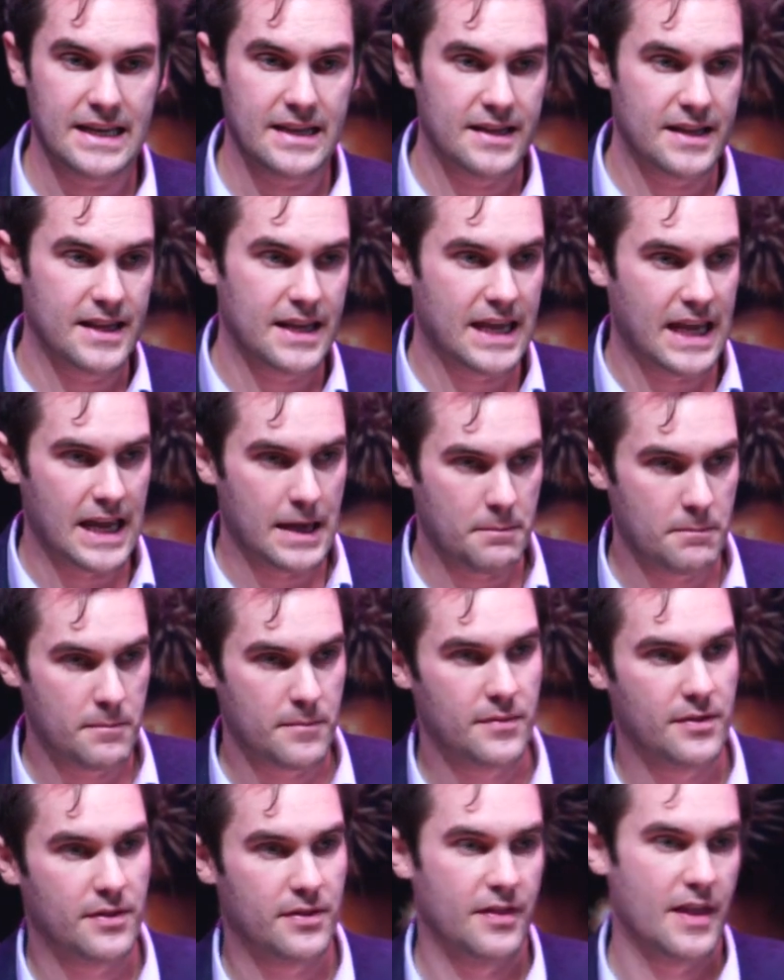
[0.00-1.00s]
in the
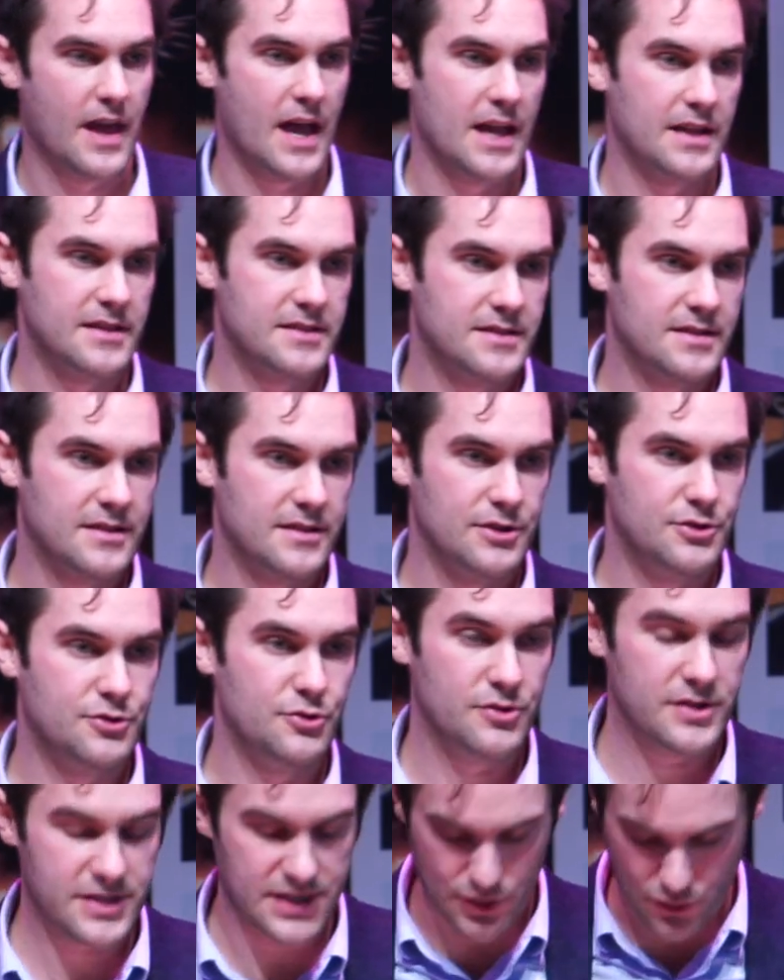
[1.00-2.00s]
game that the
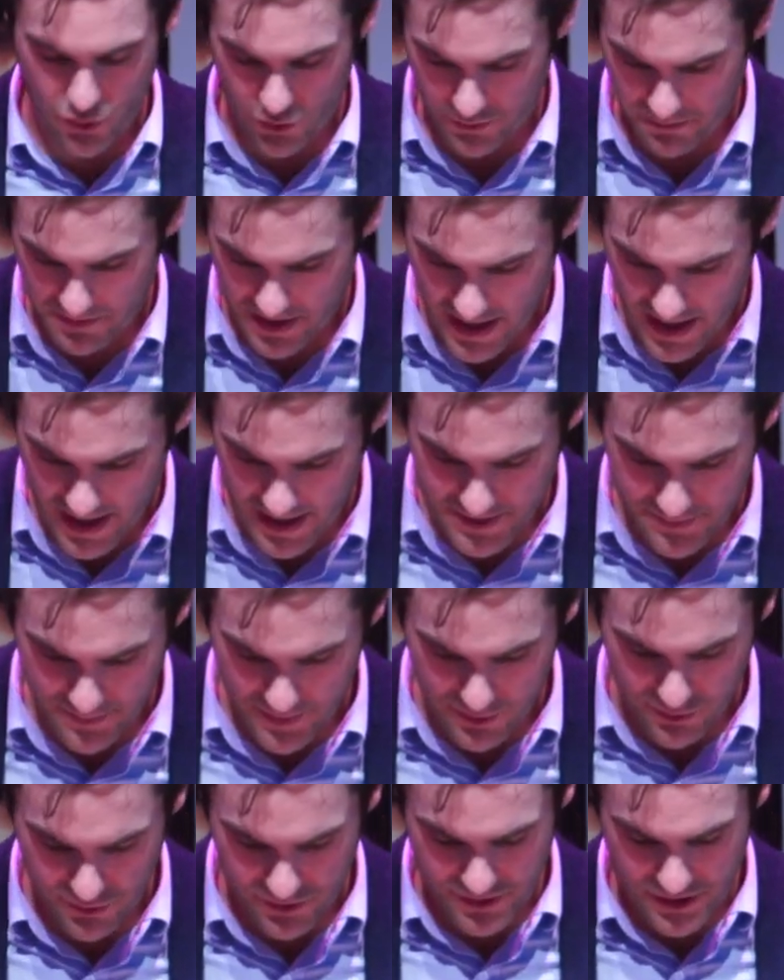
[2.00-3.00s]
tourist economy has,
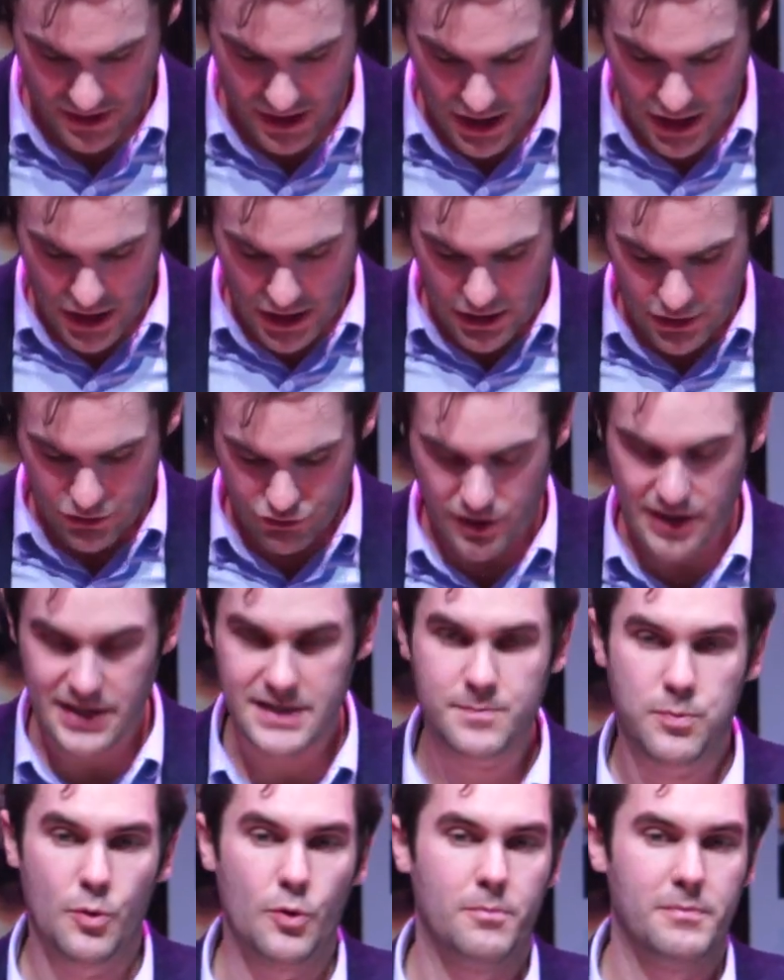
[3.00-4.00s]
because
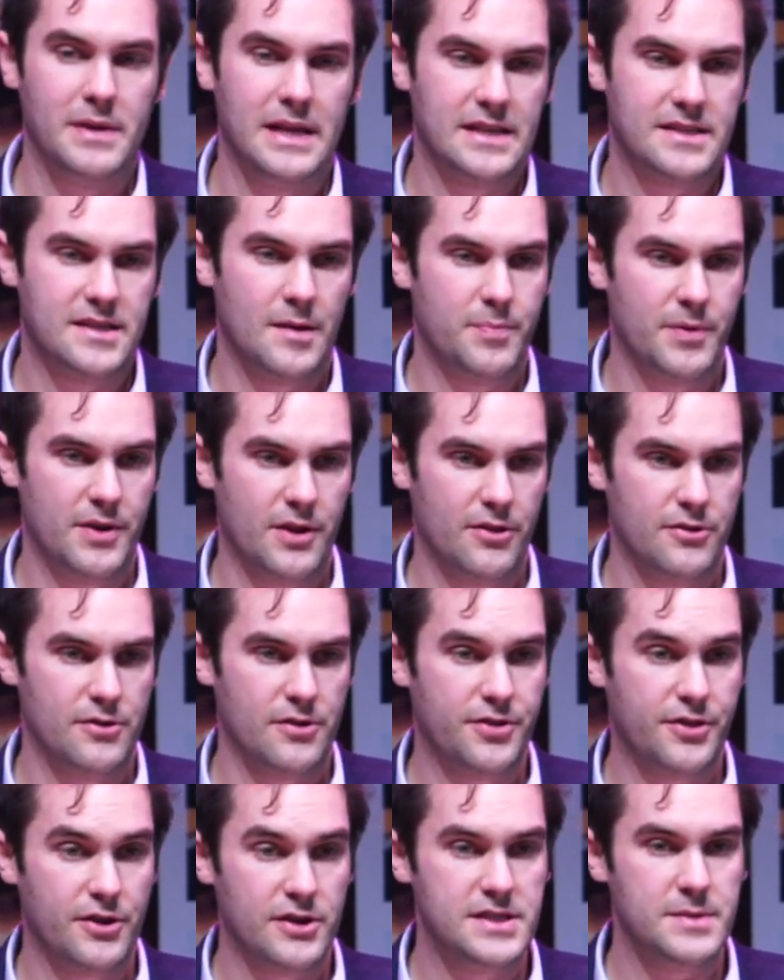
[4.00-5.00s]
transport makes up another
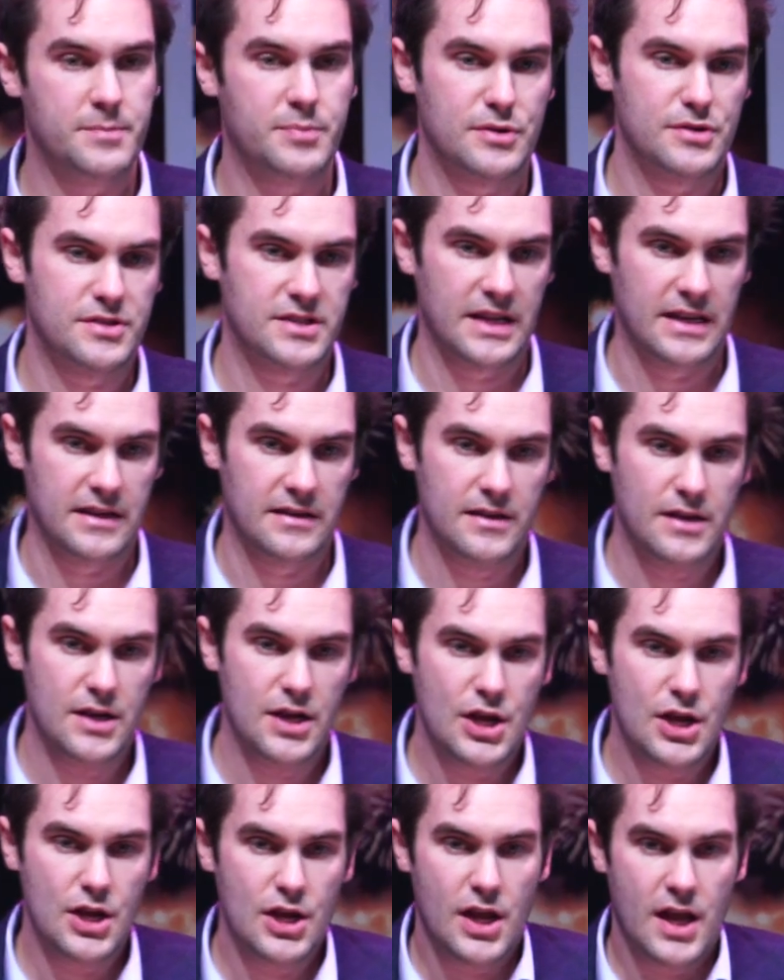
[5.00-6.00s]
30%.
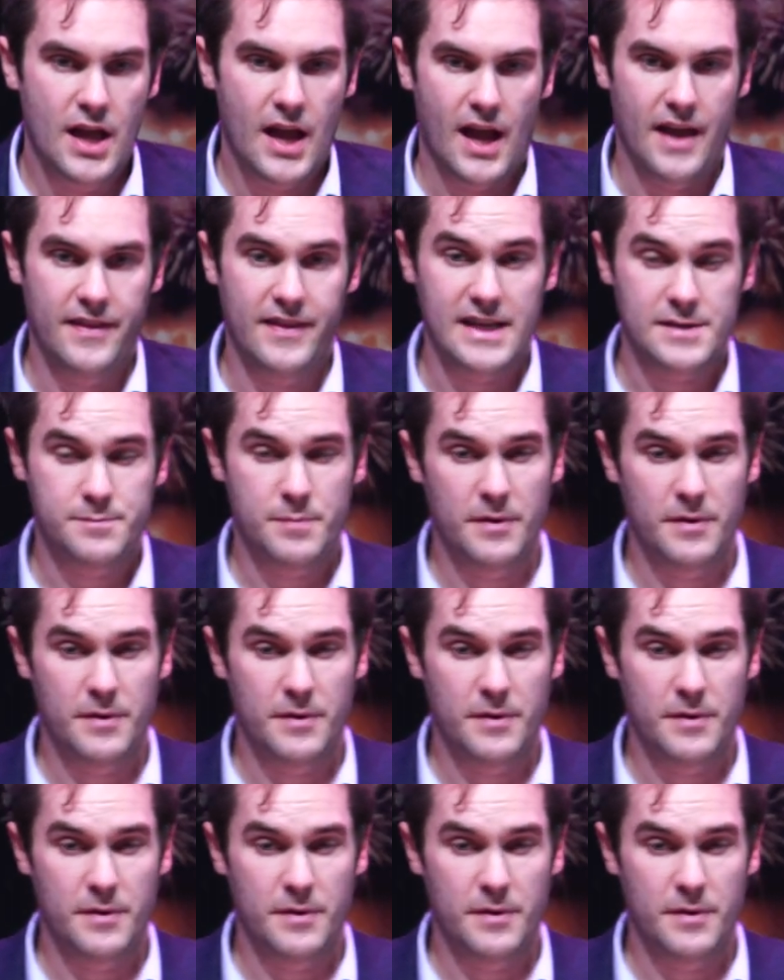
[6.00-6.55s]
And that's